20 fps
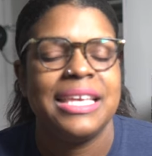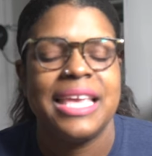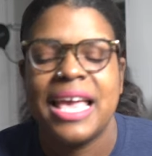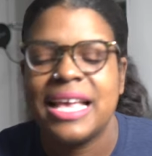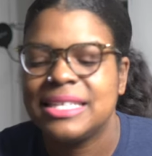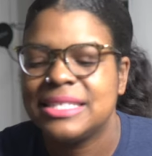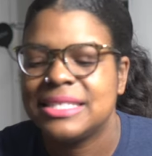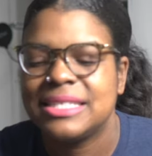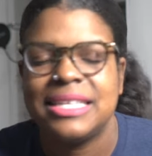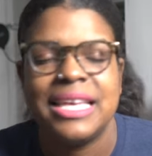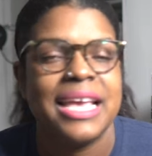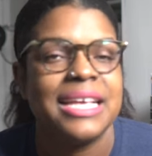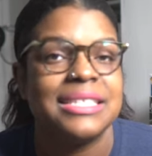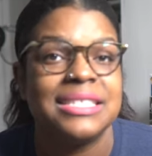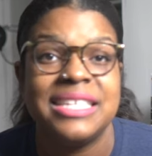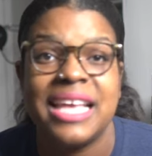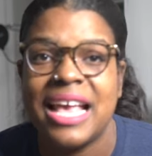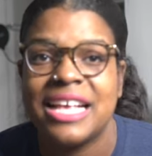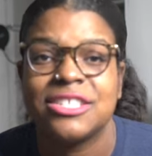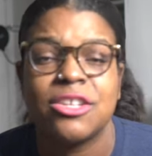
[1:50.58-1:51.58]
yes,
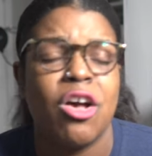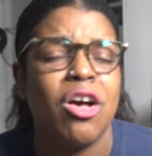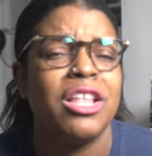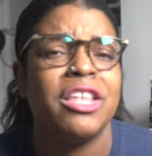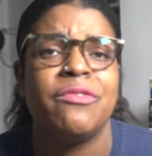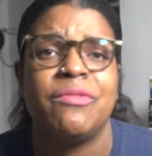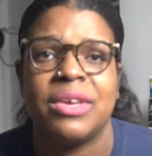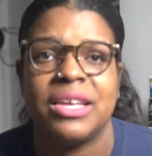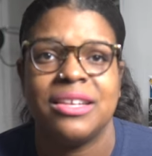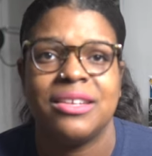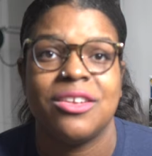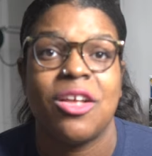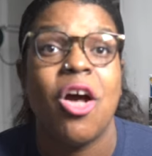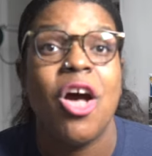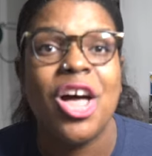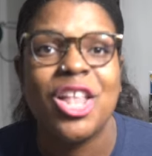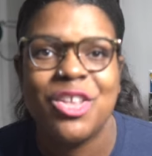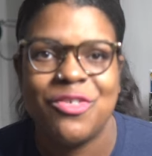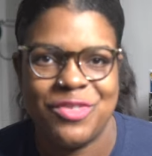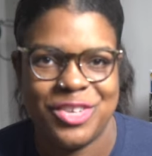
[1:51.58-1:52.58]
yes, yes, all of it.
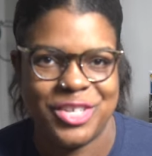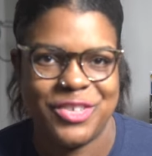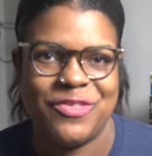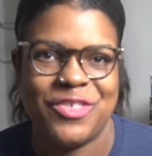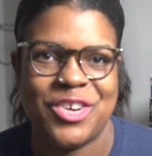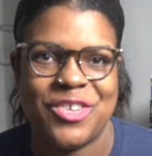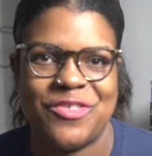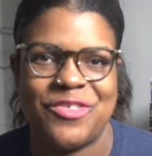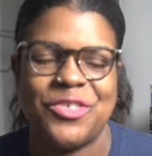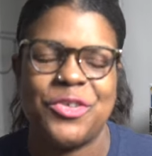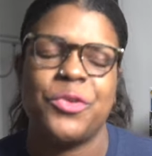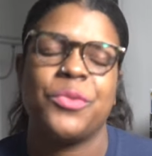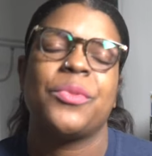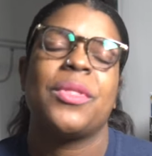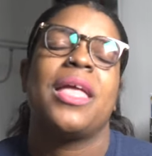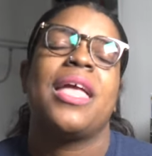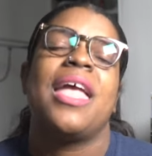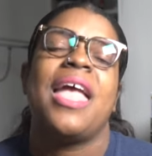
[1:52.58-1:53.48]
All of it is fearful.